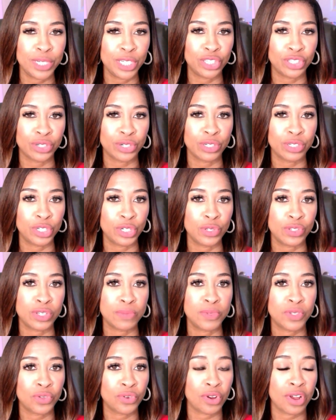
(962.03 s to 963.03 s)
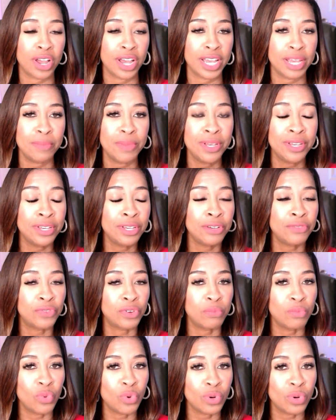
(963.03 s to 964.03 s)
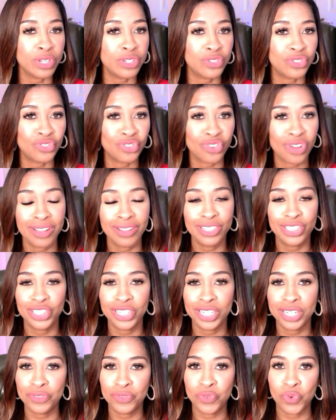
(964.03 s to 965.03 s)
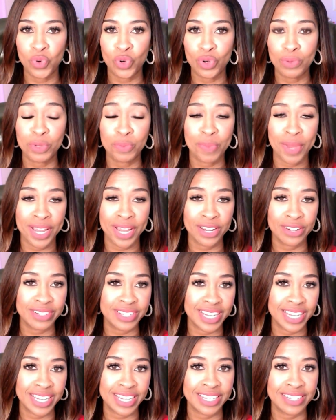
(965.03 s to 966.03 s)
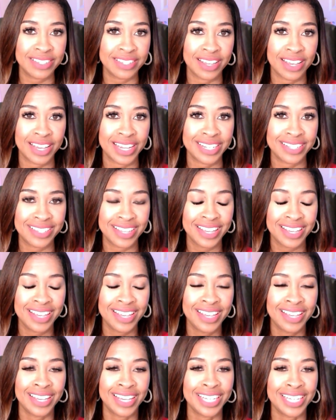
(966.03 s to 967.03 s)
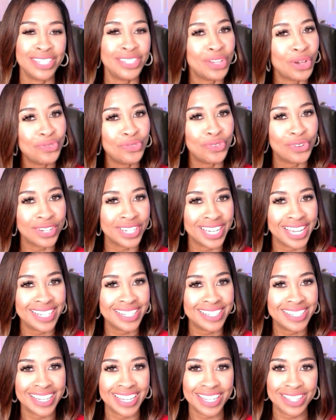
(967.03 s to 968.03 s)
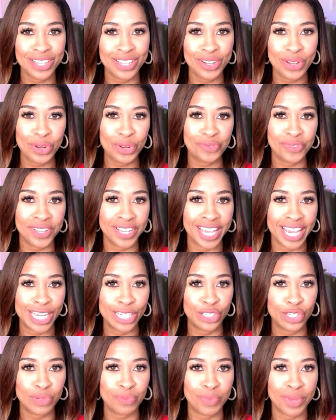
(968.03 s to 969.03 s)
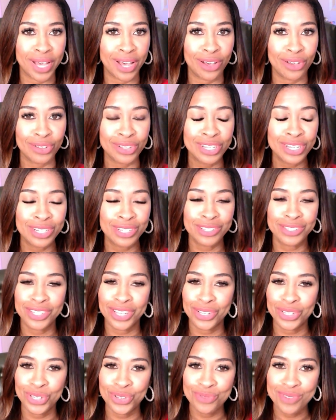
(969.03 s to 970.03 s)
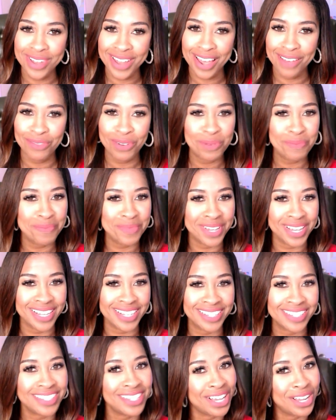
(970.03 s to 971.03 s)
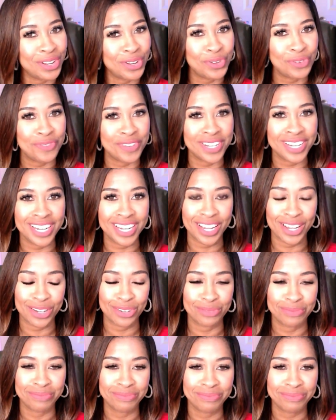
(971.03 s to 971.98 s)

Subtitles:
sure to subscribe for more astrology-informed parenting insights. And don't forget to hit the notification bell so you never miss a new video.